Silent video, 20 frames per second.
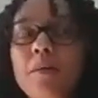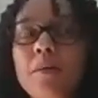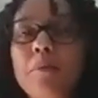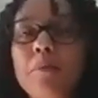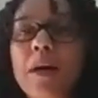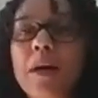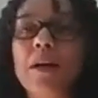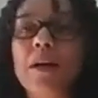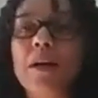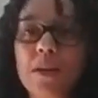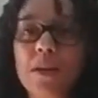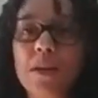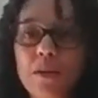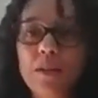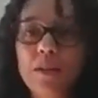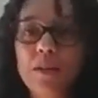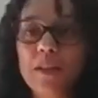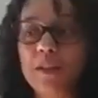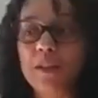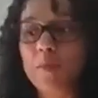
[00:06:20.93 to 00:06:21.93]
modern
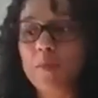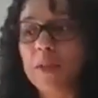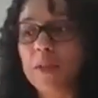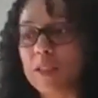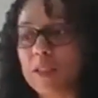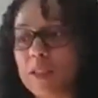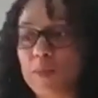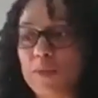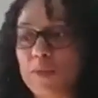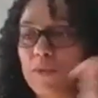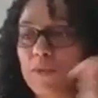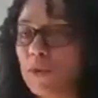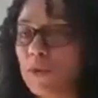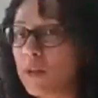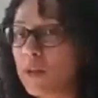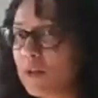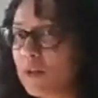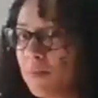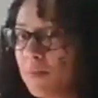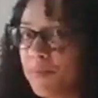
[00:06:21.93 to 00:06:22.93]
healthcare, because
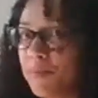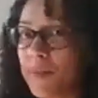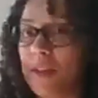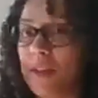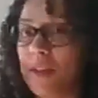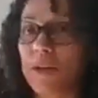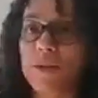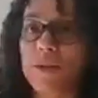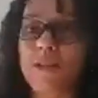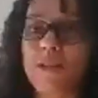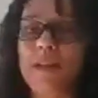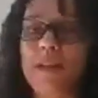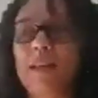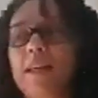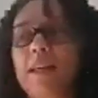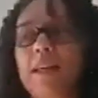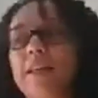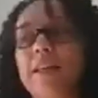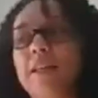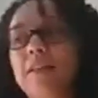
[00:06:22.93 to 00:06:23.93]
before nursing,
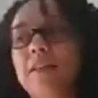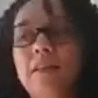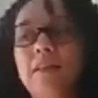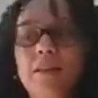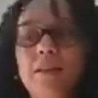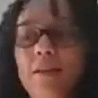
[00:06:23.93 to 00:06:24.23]
I